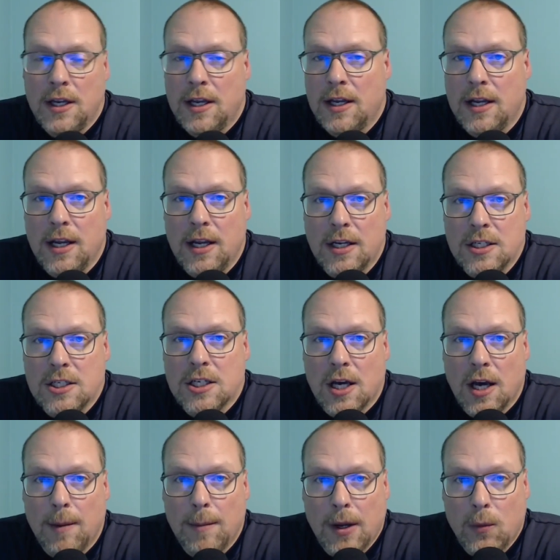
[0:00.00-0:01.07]
an inch
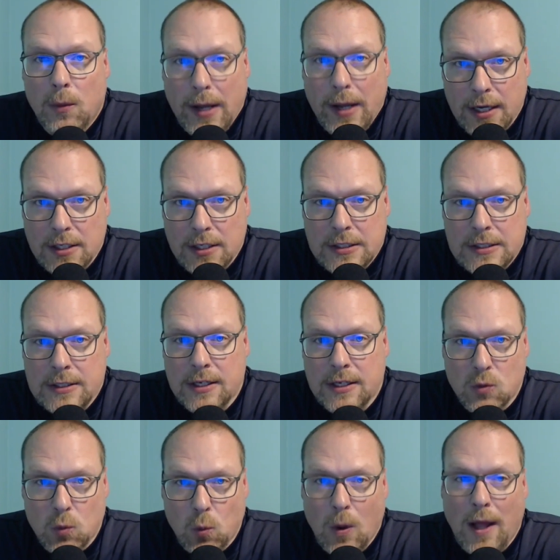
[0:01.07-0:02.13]
on my waist
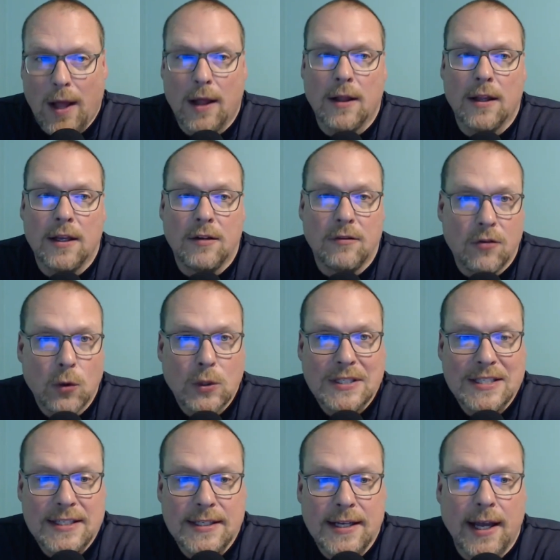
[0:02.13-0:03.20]
as well in
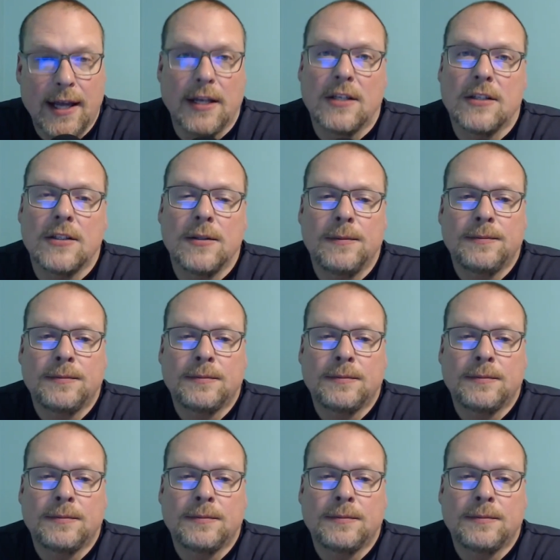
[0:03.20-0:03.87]
14 days.